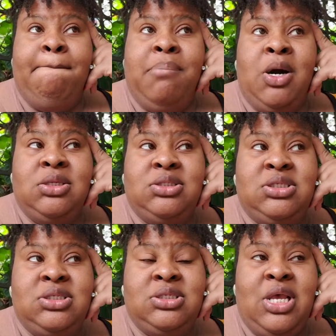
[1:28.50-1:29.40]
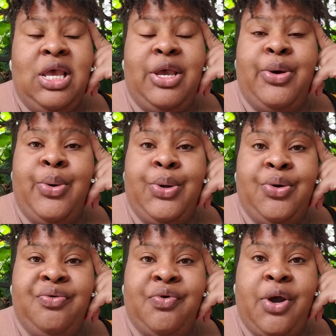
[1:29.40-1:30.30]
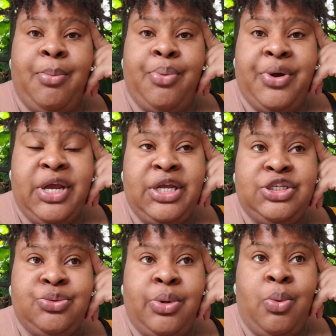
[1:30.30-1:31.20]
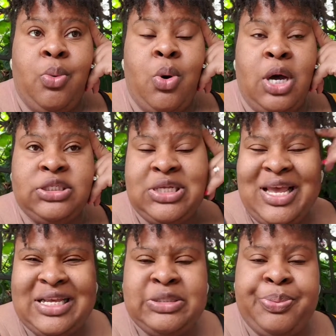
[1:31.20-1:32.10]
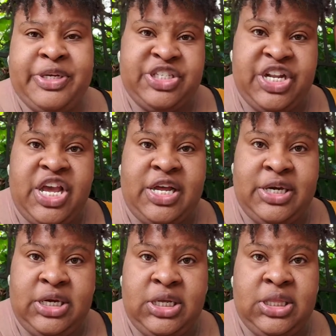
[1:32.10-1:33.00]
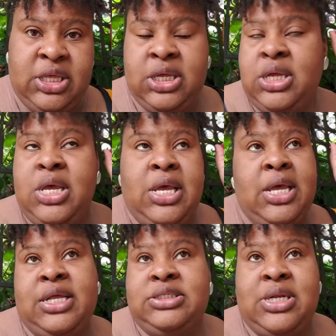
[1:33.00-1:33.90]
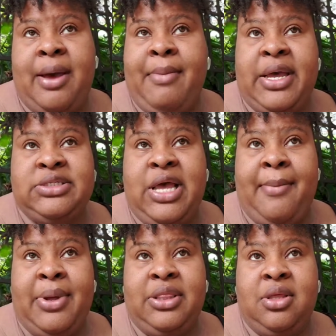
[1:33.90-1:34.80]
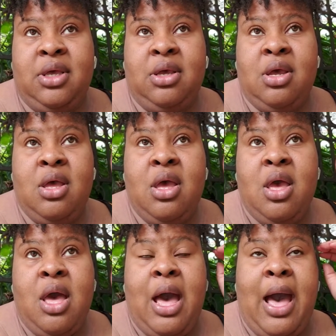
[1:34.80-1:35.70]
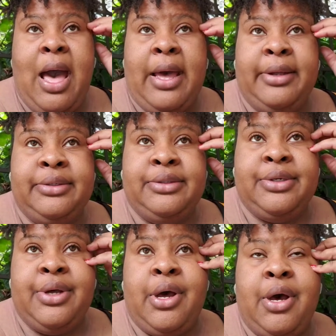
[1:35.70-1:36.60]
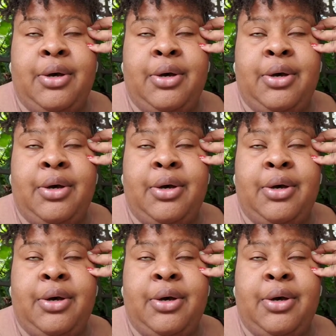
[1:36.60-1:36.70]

But to say going over a bridge with water, especially underneath it, it's not my type of thing. And